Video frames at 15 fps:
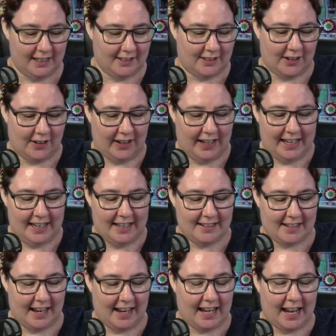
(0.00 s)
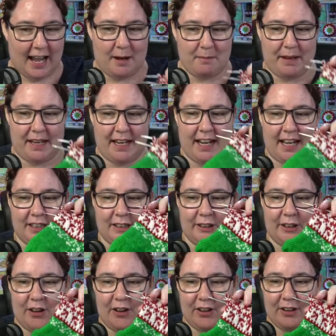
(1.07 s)
So it is coming
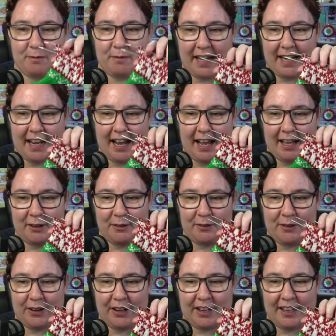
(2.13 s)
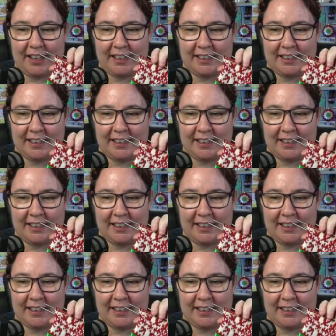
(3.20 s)
along. My colour work...